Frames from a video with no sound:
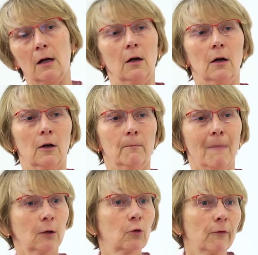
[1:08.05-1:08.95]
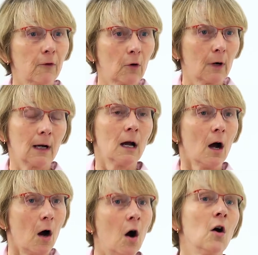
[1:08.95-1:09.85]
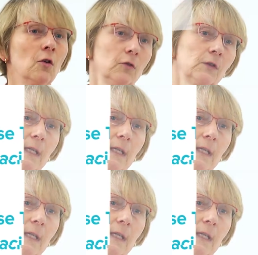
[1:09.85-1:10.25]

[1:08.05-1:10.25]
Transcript: uh, microflora on the